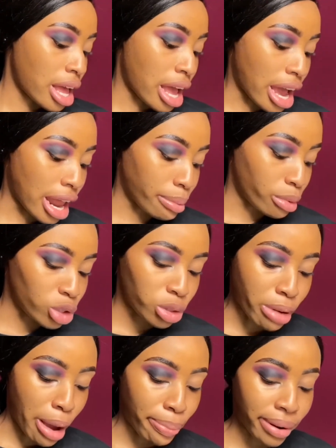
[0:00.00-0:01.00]
and I'm going to
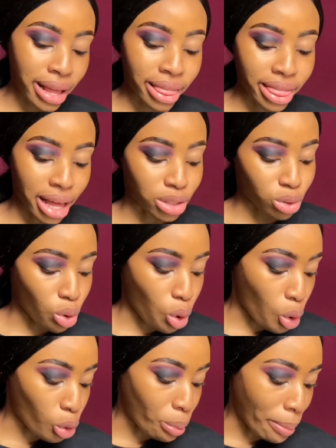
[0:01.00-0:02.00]
be applying that
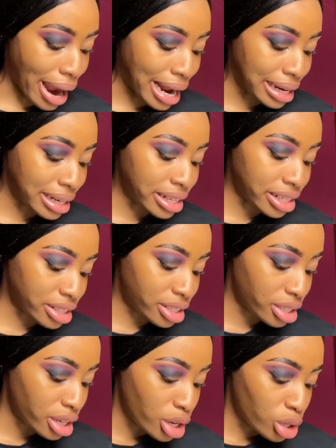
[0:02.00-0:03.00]
on my lid.
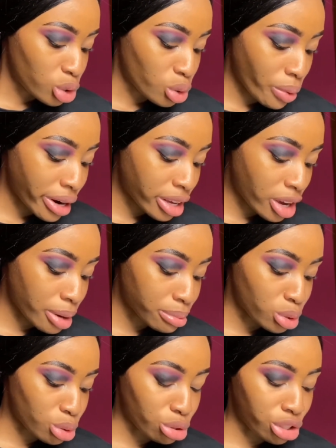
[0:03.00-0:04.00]
So when it
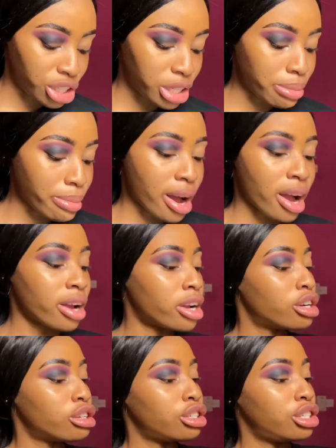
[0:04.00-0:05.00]
comes to shimmer
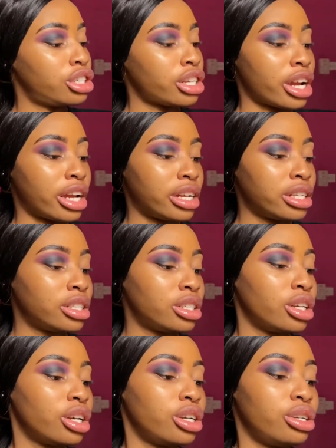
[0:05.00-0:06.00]
shade,
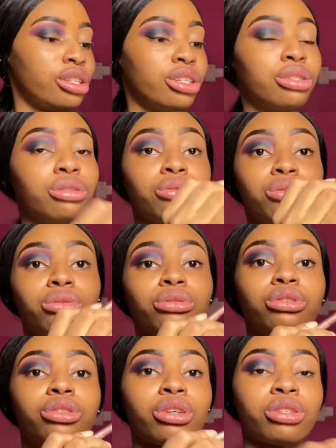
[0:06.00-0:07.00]
you need to
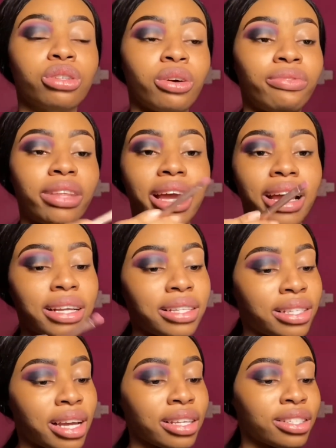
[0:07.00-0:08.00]
dust off the
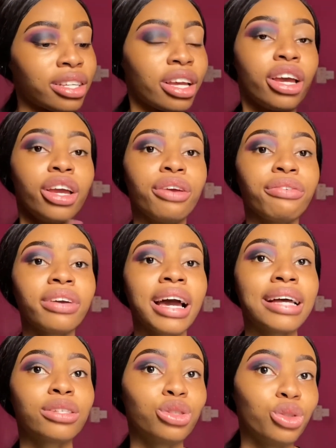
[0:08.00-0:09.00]
excess. If you
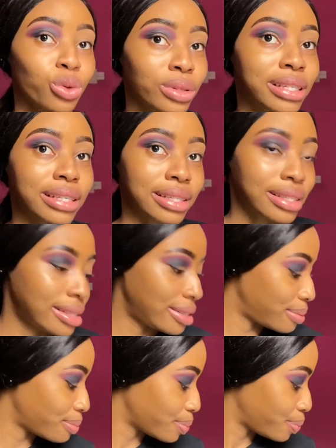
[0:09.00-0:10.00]
guys
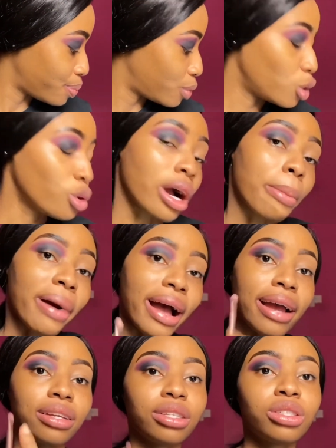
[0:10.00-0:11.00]
noticed, look at my
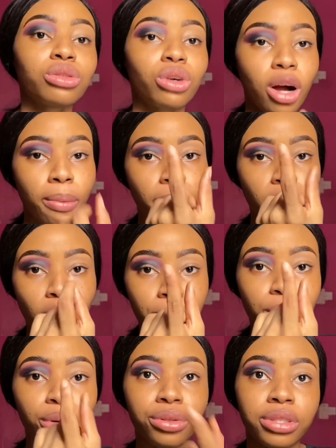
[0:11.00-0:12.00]
eyes. No,
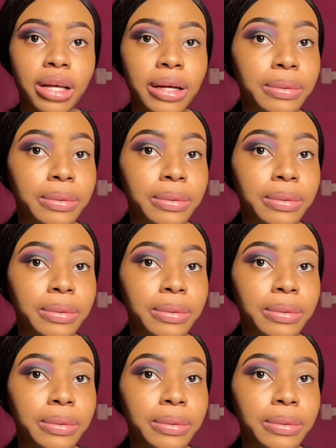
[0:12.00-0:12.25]
come closer.